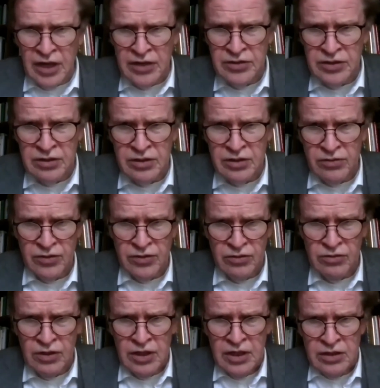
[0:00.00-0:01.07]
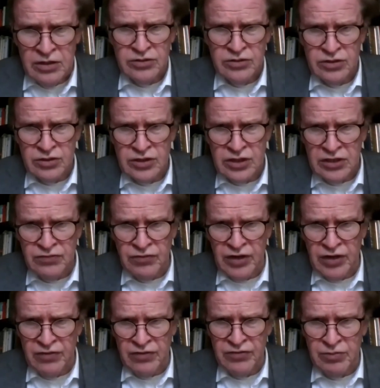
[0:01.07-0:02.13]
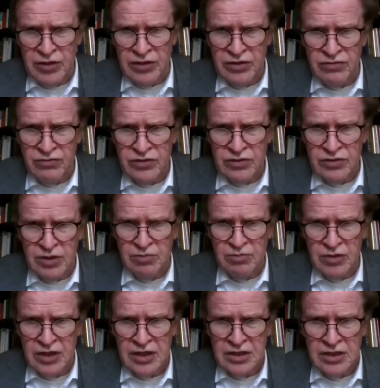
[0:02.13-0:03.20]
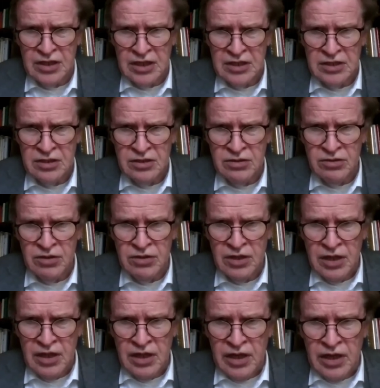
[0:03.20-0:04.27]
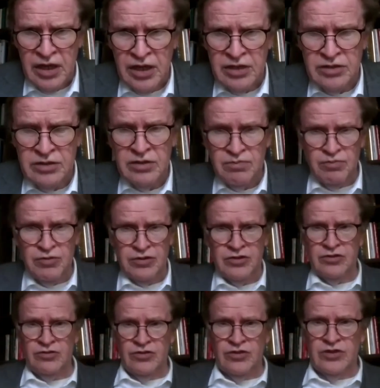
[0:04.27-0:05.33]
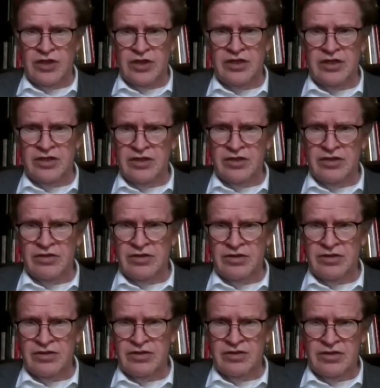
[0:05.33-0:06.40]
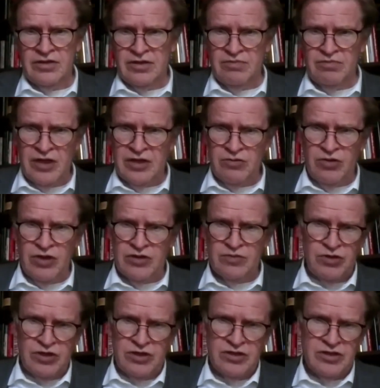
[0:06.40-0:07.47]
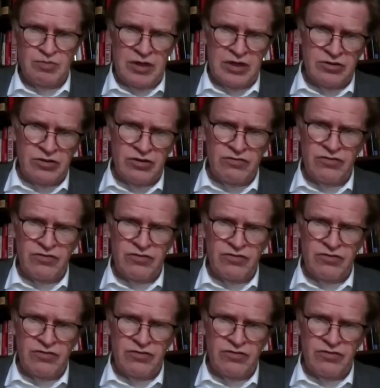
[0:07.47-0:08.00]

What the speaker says: think on the whole, the successful aftermath of September 1992 did produce the idea that in many ways Britain is better